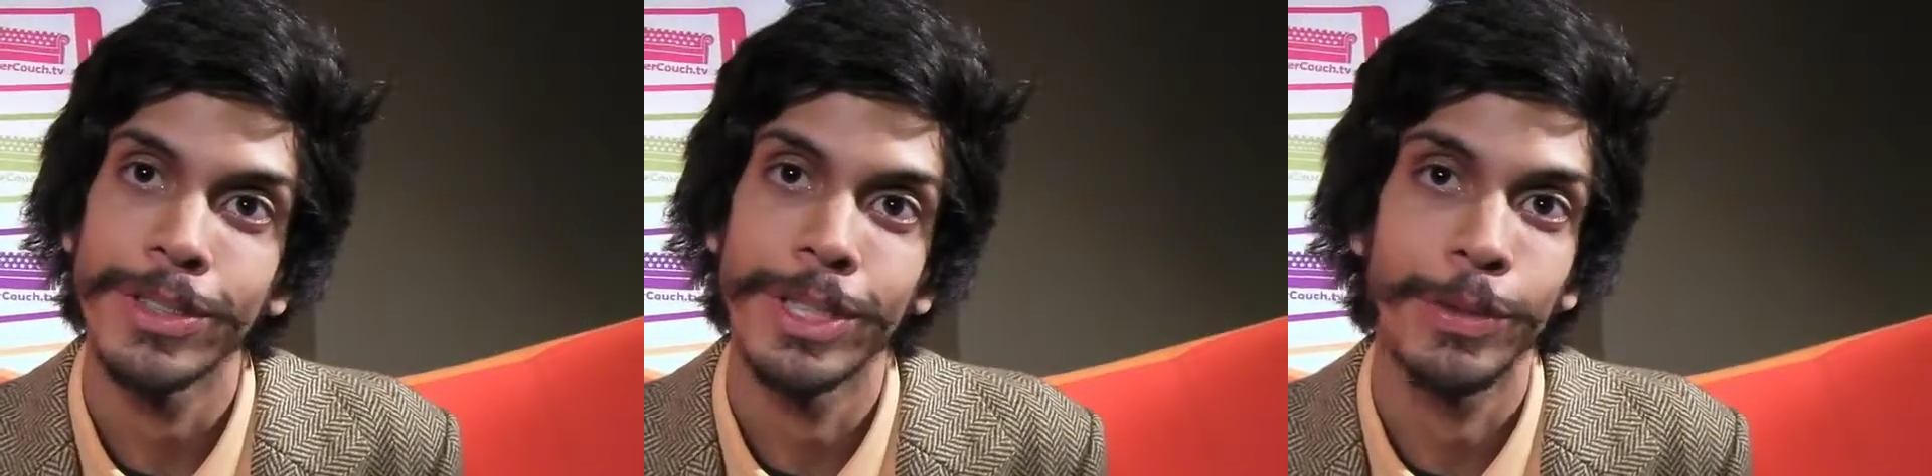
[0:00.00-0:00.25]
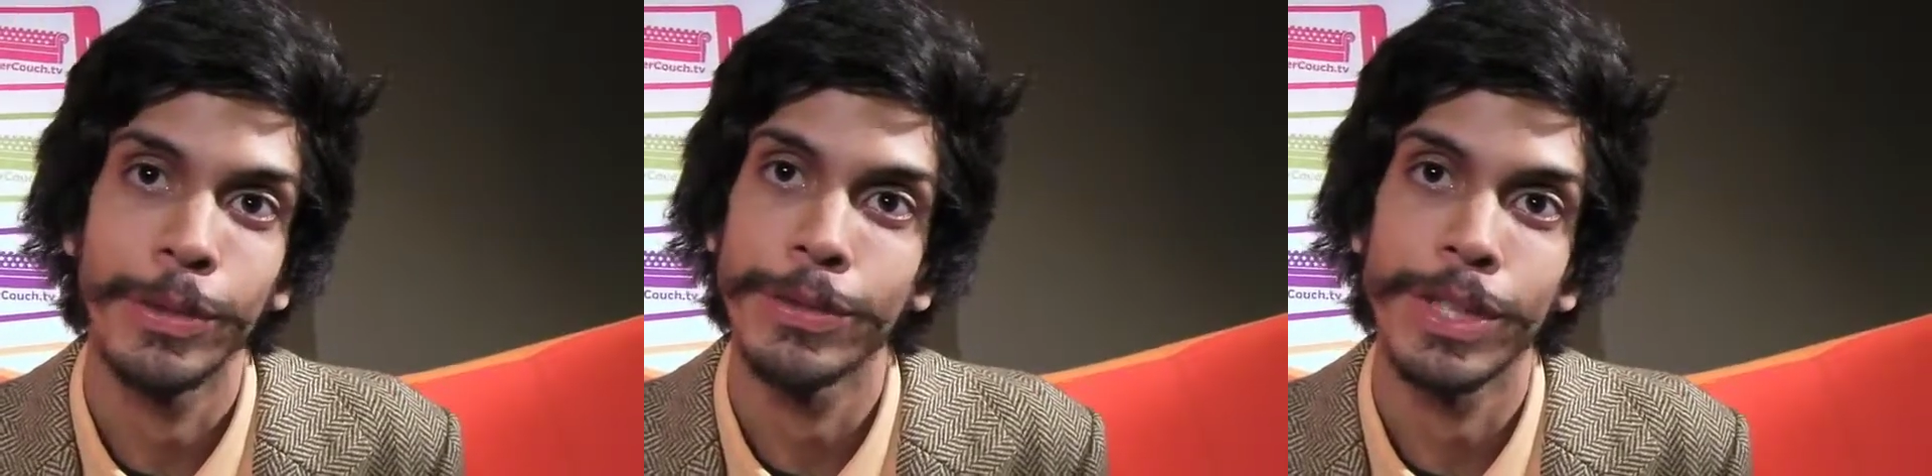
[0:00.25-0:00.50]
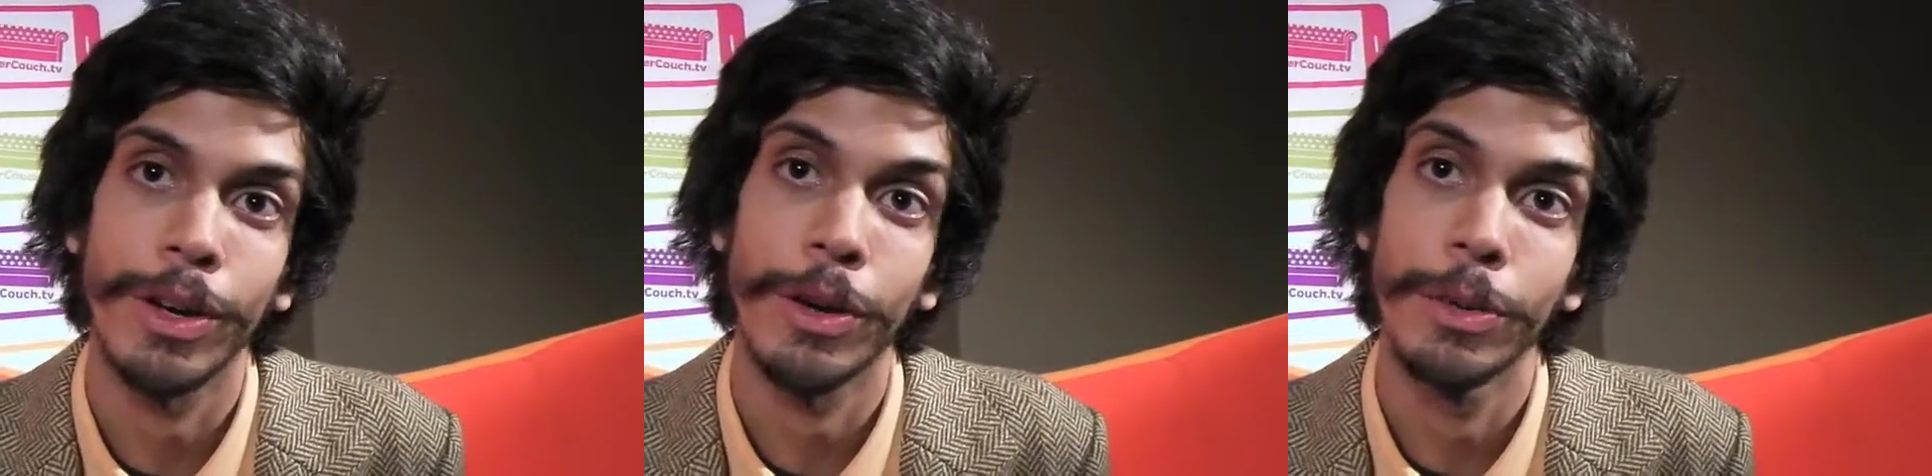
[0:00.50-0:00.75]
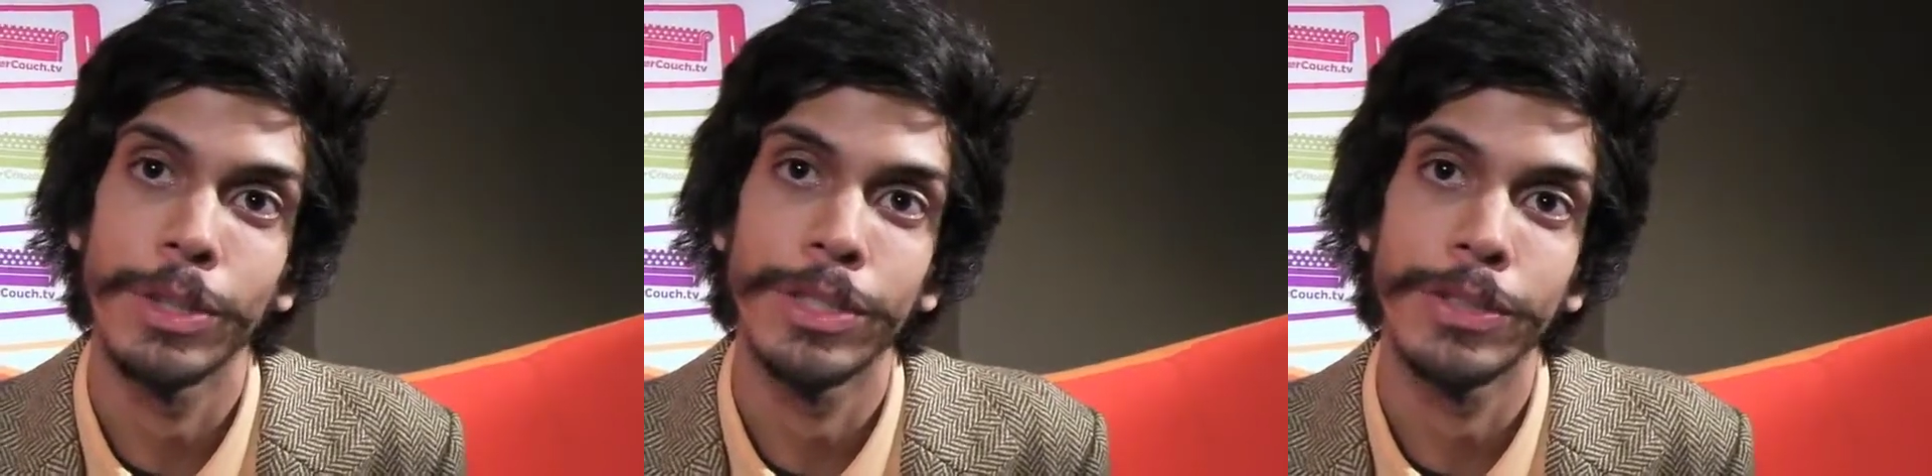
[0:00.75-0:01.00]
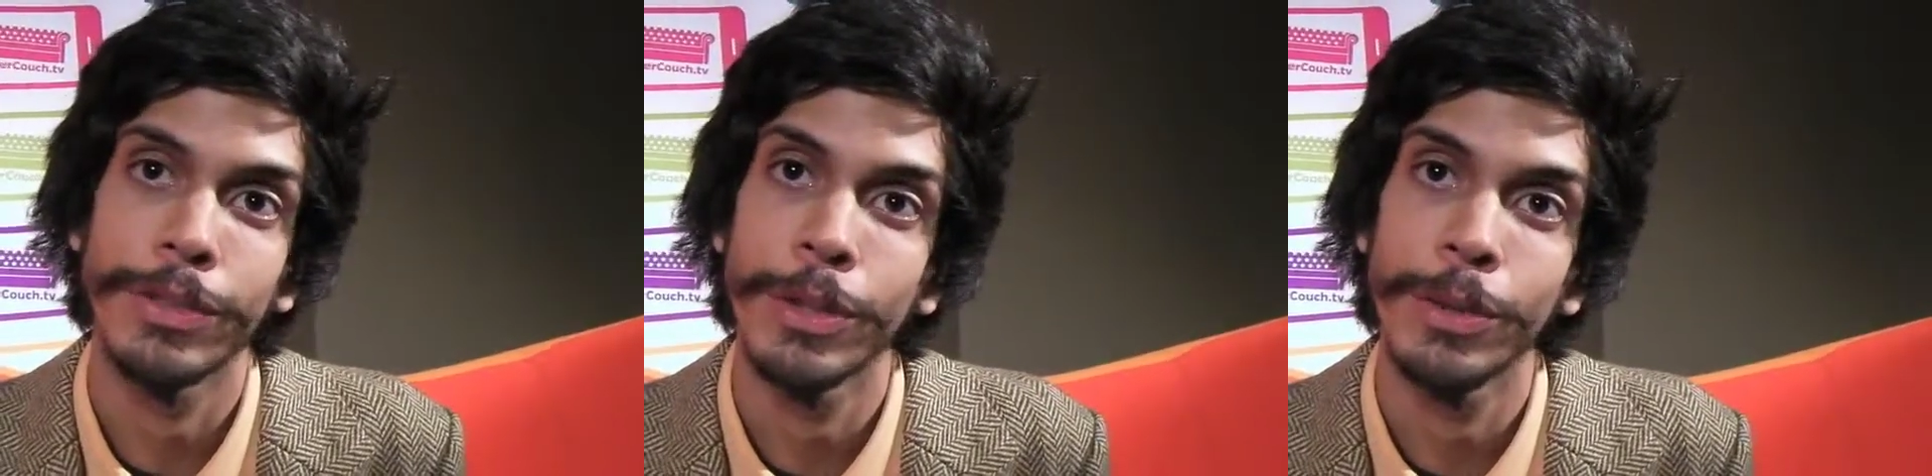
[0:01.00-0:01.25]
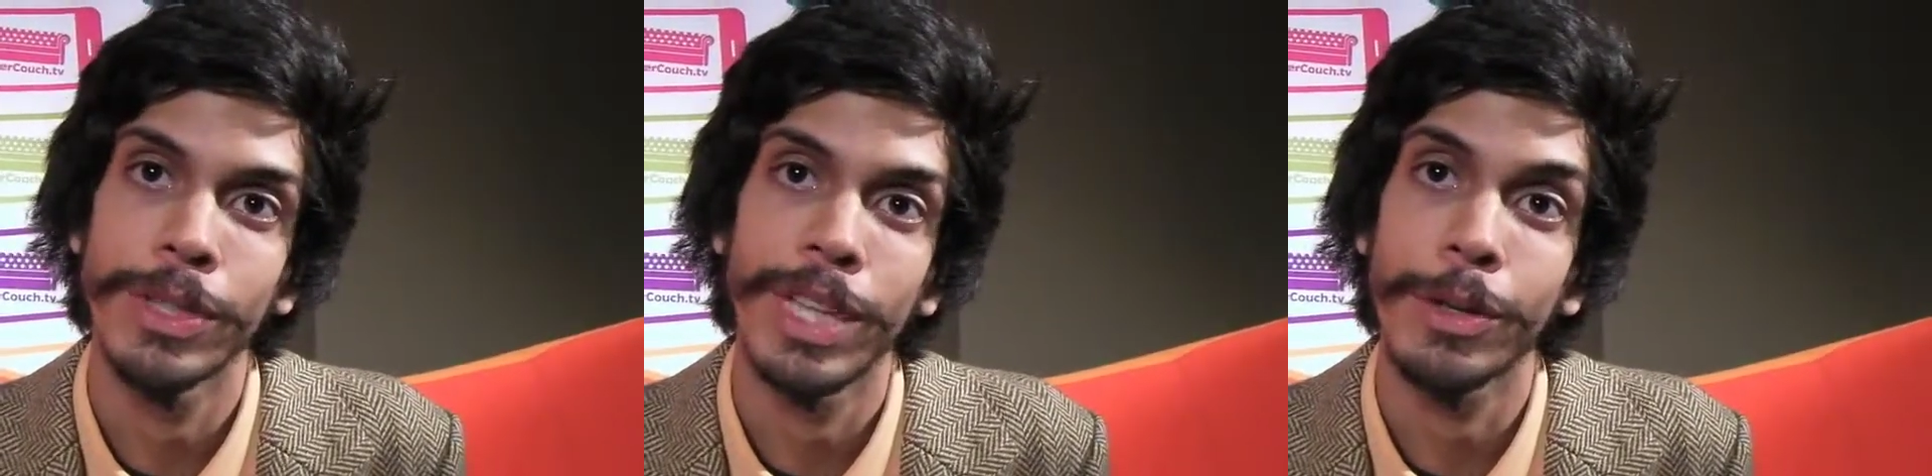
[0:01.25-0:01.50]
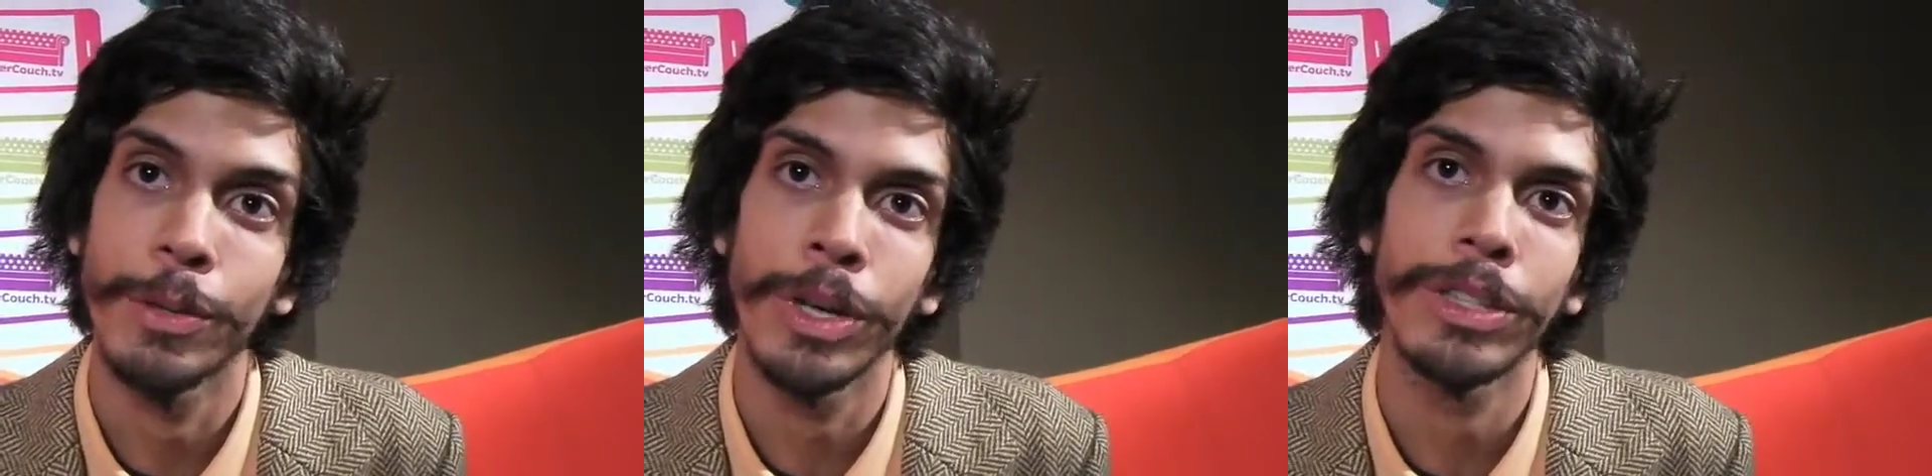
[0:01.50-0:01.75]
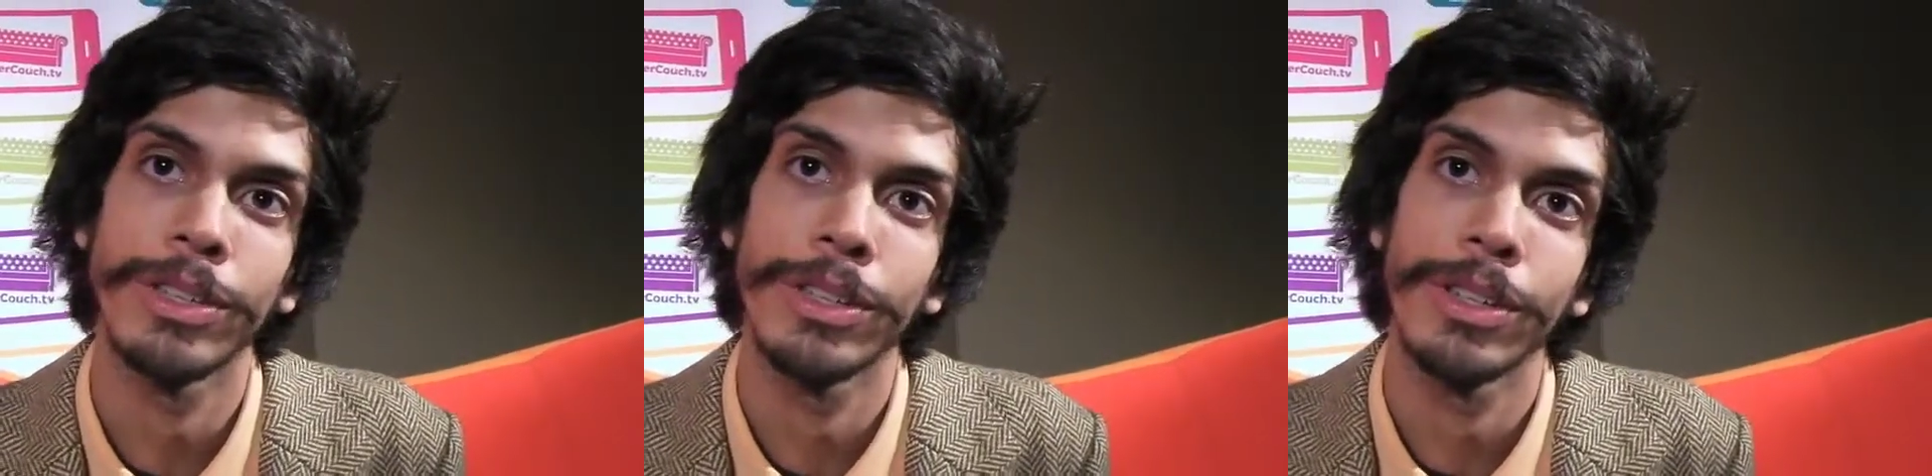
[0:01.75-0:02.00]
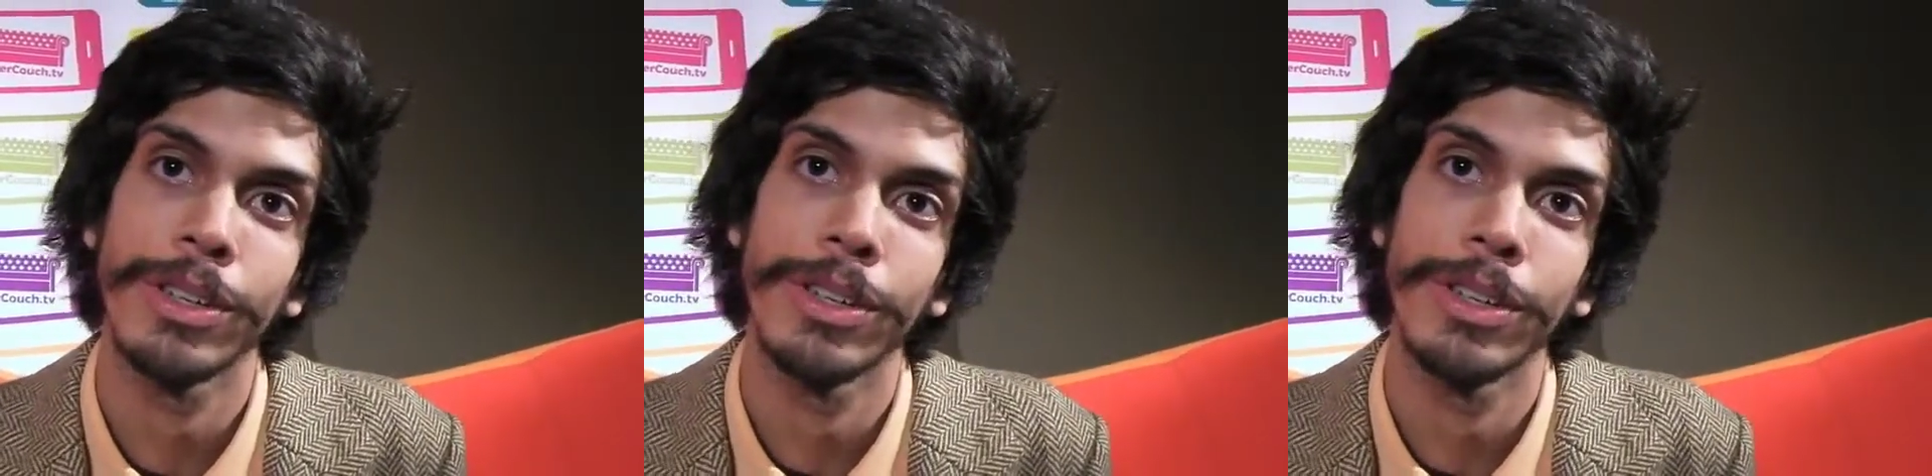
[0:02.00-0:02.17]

The truths are always flowing like water.